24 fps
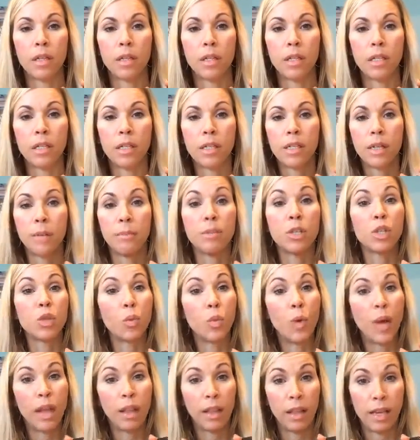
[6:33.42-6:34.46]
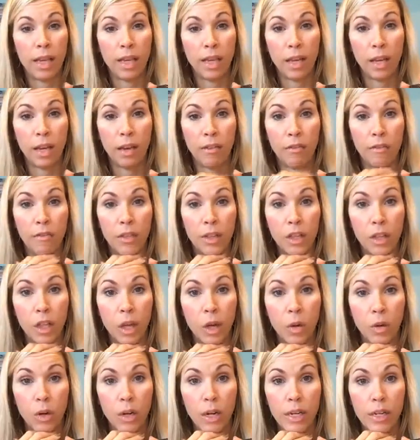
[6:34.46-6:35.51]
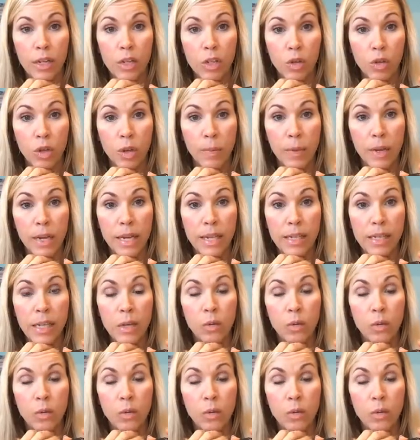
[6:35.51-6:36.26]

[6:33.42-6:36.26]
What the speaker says: some swelling of the lower extremities.